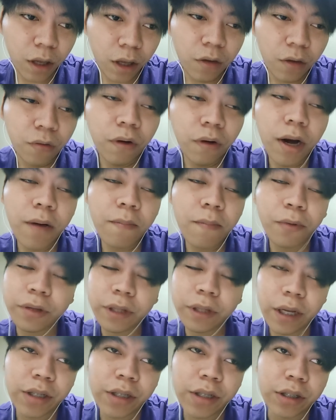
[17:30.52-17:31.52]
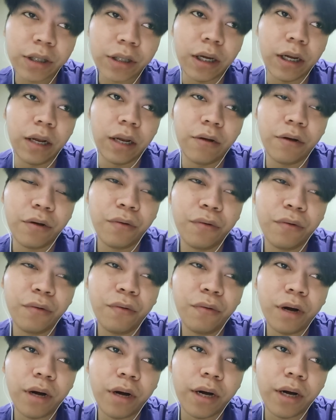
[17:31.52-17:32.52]
who are potential or
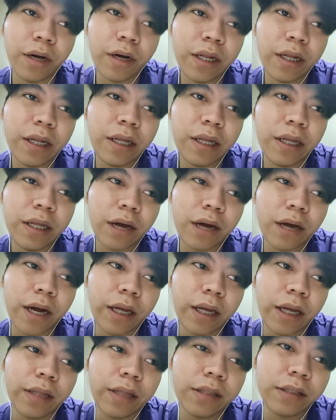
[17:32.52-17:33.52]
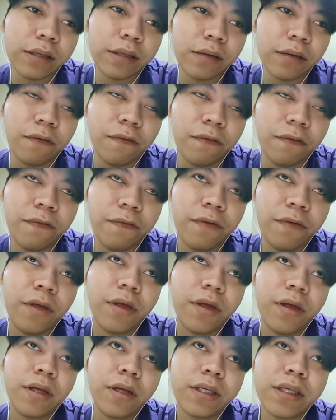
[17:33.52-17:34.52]
who are really targets of
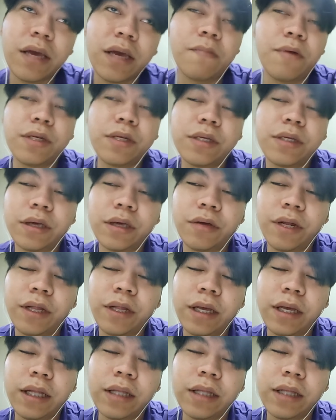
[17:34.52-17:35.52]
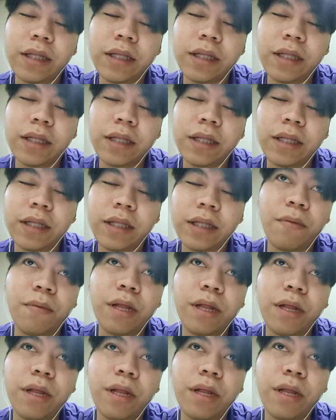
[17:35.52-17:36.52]
cybersecurity and
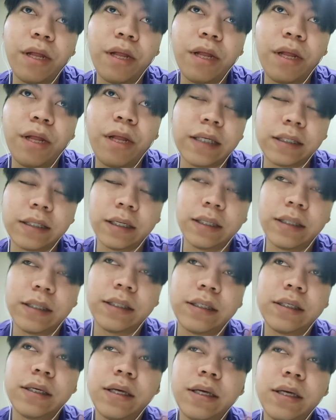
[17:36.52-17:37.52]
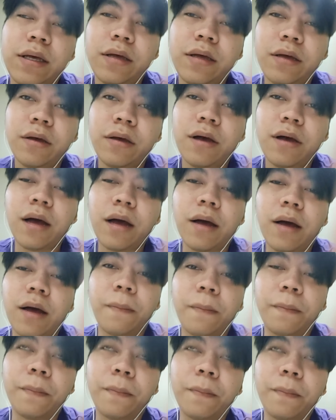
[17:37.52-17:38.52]
cyberbullying cases
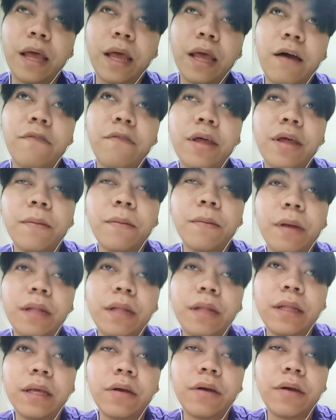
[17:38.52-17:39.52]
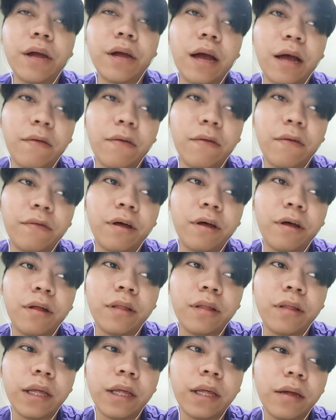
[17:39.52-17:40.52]
um, have the ability or have the,
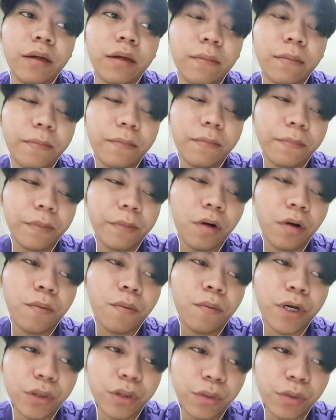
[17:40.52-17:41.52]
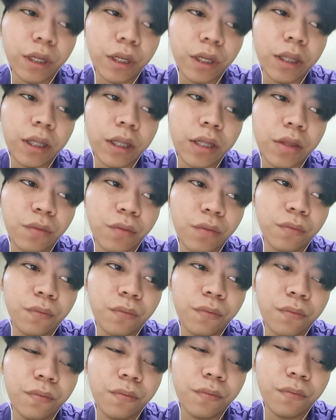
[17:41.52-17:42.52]
the opportunity to,
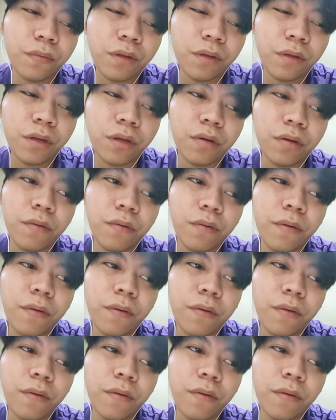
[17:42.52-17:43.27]
you know,